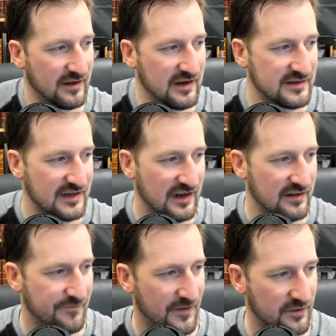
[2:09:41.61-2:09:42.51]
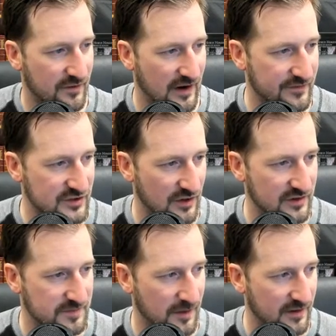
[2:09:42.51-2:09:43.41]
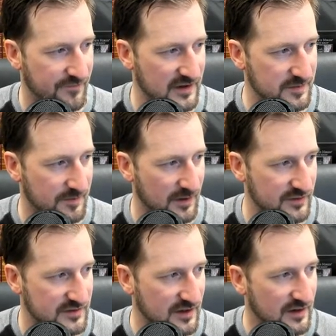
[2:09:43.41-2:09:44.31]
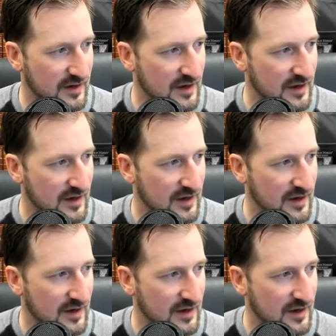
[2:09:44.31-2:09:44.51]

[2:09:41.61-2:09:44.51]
in the photograph shown as part of the Facebook post.